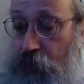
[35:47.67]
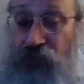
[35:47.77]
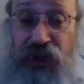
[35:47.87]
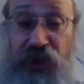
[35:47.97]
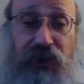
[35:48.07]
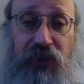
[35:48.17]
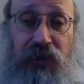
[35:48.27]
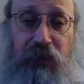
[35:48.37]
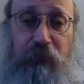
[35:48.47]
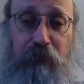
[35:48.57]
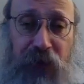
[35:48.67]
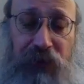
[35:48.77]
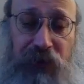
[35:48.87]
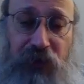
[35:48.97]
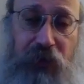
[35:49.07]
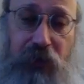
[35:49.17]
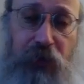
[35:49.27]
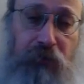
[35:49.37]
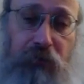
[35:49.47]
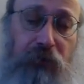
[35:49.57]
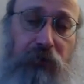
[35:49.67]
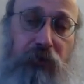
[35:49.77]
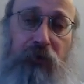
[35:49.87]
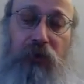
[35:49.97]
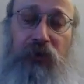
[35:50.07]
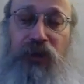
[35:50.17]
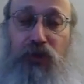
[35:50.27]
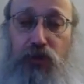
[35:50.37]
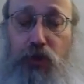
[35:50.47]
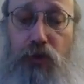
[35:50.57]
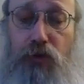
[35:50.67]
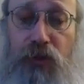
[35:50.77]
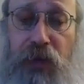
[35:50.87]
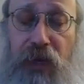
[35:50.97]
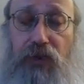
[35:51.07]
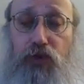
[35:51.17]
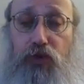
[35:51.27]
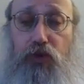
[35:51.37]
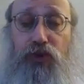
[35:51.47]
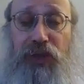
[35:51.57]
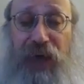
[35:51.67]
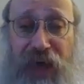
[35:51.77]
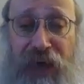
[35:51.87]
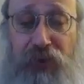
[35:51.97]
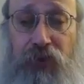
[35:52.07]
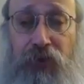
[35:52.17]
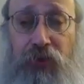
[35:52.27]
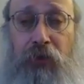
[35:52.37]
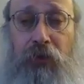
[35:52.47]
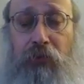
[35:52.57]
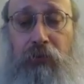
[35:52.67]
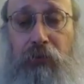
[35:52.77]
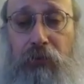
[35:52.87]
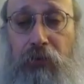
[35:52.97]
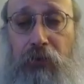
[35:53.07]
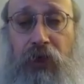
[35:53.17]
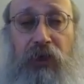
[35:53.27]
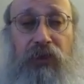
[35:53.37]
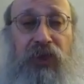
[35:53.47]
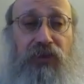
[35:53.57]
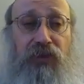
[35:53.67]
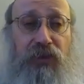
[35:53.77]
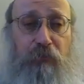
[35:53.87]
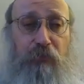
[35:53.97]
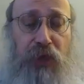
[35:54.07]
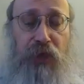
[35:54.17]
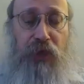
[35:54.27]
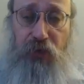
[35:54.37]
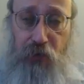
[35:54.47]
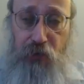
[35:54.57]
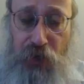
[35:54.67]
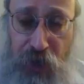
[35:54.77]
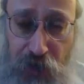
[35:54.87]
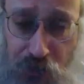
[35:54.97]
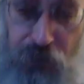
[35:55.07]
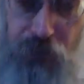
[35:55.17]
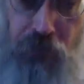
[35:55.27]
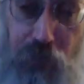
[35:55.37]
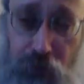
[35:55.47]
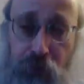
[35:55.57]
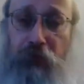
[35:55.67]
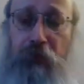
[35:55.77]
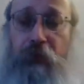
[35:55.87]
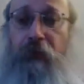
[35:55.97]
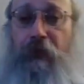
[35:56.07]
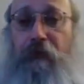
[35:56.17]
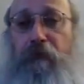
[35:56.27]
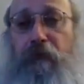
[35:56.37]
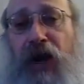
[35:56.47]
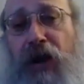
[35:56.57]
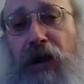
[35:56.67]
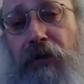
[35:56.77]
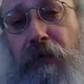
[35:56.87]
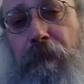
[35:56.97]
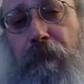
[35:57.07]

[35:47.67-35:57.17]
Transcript: this is basically the third day, the third entity that is being created by